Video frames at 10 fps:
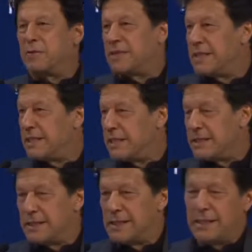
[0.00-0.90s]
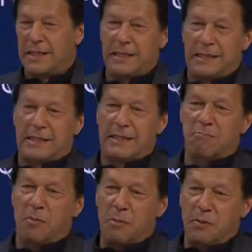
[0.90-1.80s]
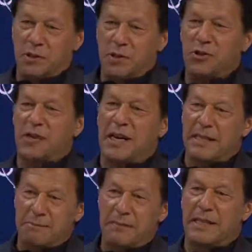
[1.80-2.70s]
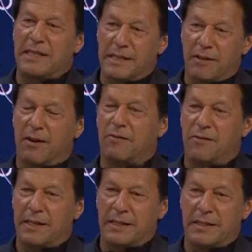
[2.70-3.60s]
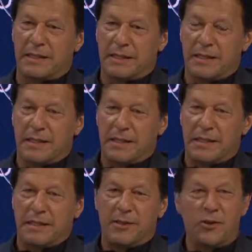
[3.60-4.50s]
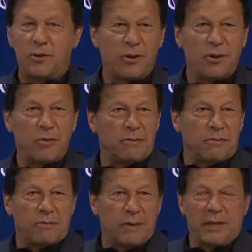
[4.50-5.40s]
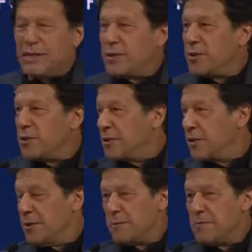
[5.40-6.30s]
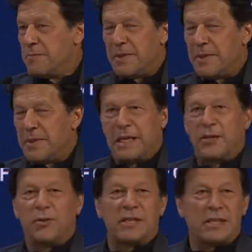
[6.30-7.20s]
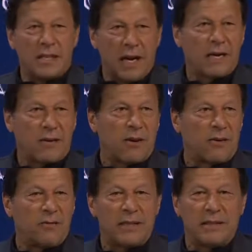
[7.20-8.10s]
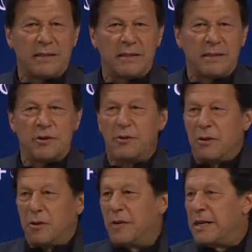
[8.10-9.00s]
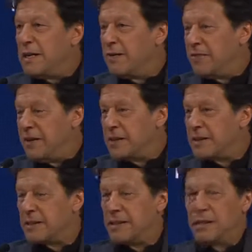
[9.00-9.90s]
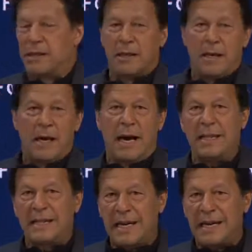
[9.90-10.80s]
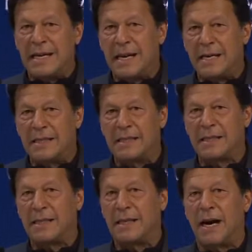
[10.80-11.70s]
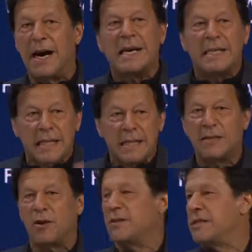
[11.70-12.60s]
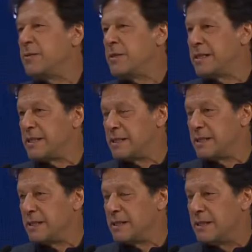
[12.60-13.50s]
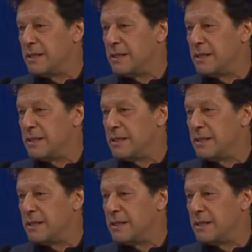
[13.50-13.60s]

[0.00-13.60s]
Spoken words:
we've seen this, the moment you start a military conflict, you don't know where it is going to go. You can start a conflict, you don't know when it will finish. And then it has unintended consequences.